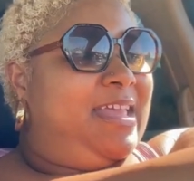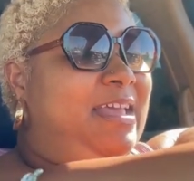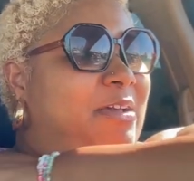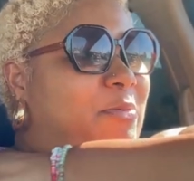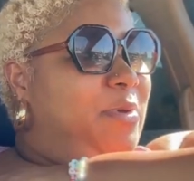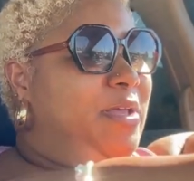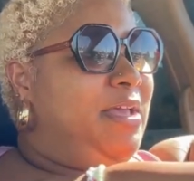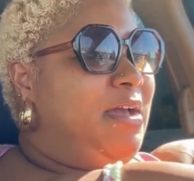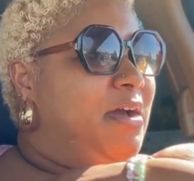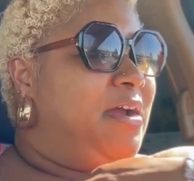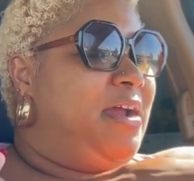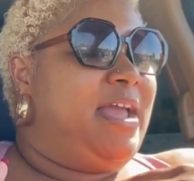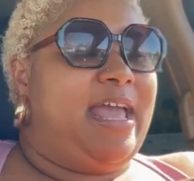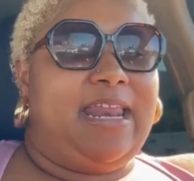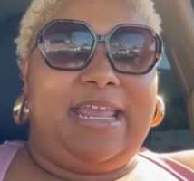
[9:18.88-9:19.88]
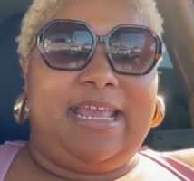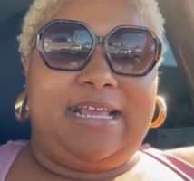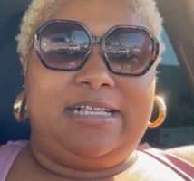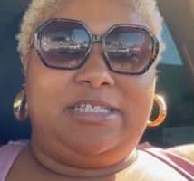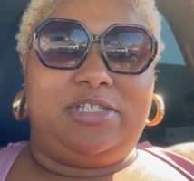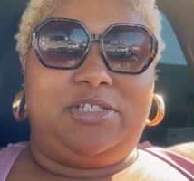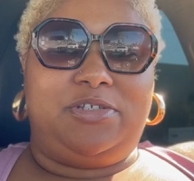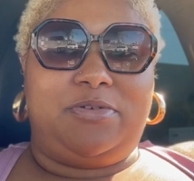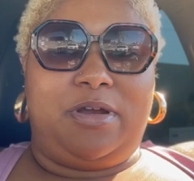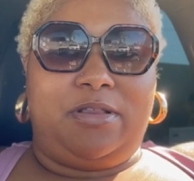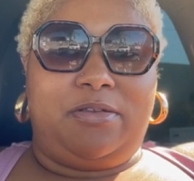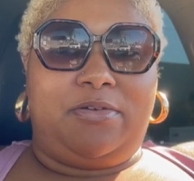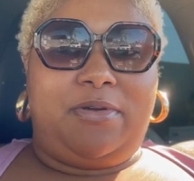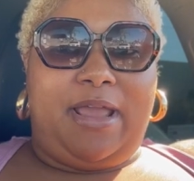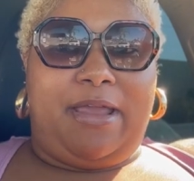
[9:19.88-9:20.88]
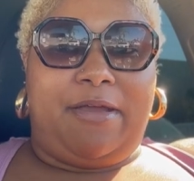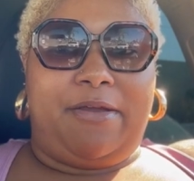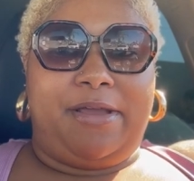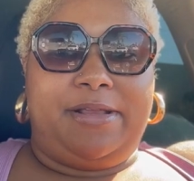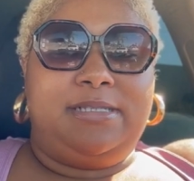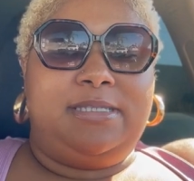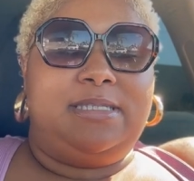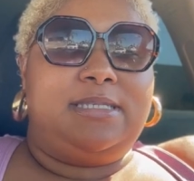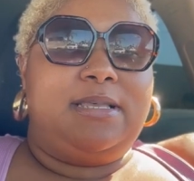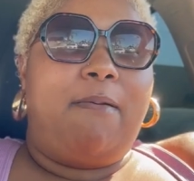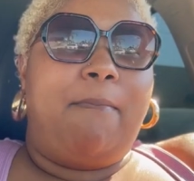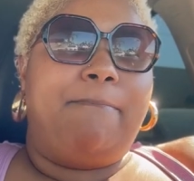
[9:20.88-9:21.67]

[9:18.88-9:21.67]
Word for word: We are heading to do our little errands.